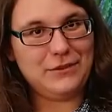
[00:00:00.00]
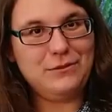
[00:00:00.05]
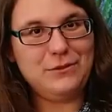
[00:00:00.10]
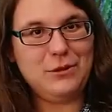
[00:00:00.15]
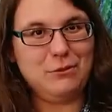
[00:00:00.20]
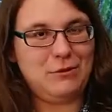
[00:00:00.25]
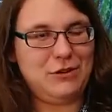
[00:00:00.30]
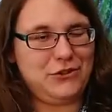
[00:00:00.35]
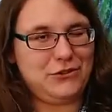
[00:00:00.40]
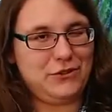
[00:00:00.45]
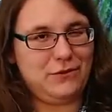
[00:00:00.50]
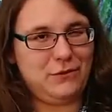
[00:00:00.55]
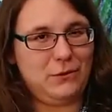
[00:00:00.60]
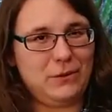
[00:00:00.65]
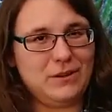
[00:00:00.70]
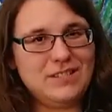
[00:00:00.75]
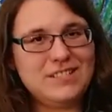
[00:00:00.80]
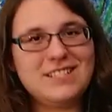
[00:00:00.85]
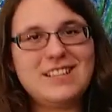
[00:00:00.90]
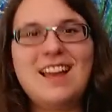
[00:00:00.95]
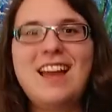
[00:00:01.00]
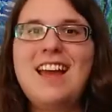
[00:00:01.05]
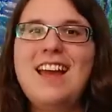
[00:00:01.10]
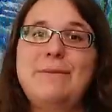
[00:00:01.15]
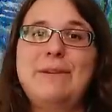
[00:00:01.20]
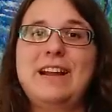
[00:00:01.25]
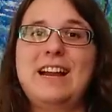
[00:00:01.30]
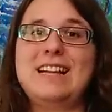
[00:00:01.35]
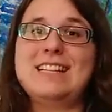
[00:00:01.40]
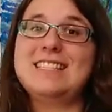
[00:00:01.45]
you. No pressure, of course.
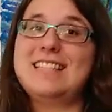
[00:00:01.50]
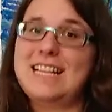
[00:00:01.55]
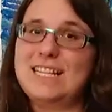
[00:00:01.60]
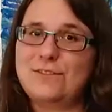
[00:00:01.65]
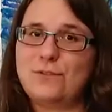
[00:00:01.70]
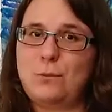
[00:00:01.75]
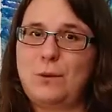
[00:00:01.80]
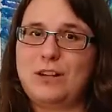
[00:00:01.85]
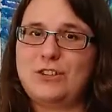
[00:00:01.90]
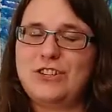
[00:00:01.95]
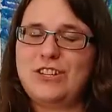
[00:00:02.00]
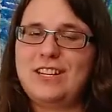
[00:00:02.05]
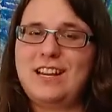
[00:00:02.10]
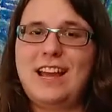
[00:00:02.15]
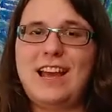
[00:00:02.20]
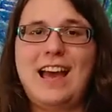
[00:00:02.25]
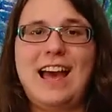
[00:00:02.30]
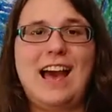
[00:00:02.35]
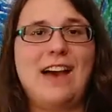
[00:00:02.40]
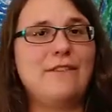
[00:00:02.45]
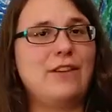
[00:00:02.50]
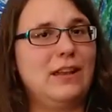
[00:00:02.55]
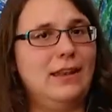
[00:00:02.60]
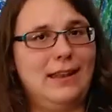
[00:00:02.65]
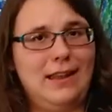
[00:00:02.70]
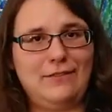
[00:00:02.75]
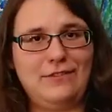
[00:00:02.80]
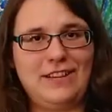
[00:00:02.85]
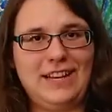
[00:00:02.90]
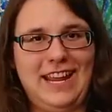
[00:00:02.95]
Anyway, guys, thanks for watching. Have a
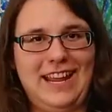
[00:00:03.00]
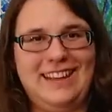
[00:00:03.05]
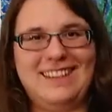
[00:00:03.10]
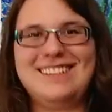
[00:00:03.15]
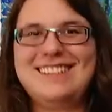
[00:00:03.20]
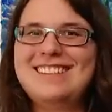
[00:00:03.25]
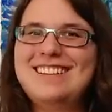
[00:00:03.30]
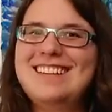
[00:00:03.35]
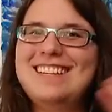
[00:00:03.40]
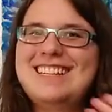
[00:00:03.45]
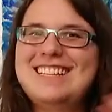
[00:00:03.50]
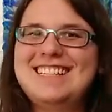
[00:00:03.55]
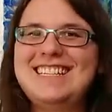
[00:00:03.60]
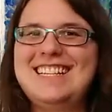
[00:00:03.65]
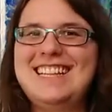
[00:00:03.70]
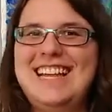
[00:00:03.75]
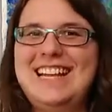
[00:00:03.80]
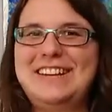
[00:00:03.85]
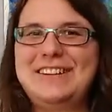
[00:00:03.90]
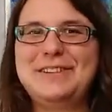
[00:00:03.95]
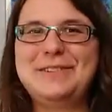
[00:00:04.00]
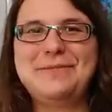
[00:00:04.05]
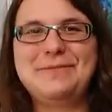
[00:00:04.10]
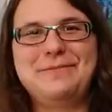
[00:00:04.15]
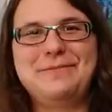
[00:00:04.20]
lovely day. See you later.